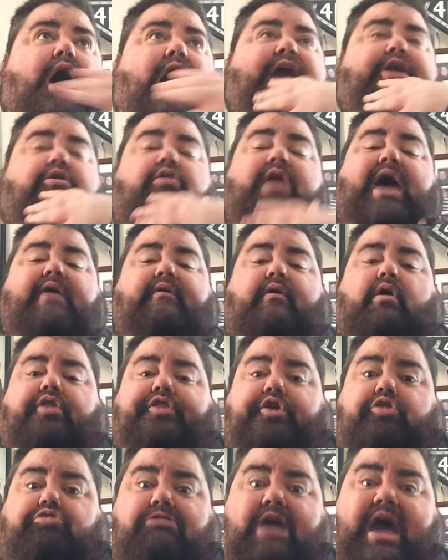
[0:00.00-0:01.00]
I don't have all
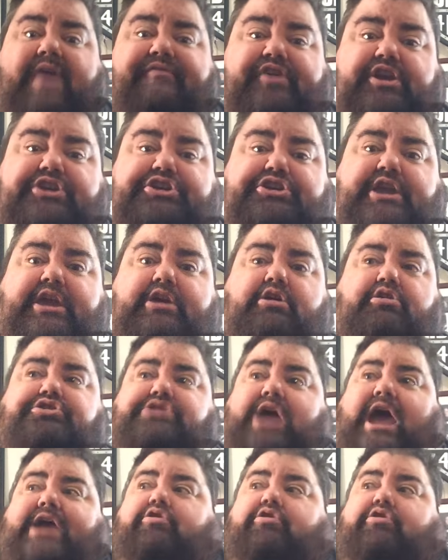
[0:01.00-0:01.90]
the graphic skills.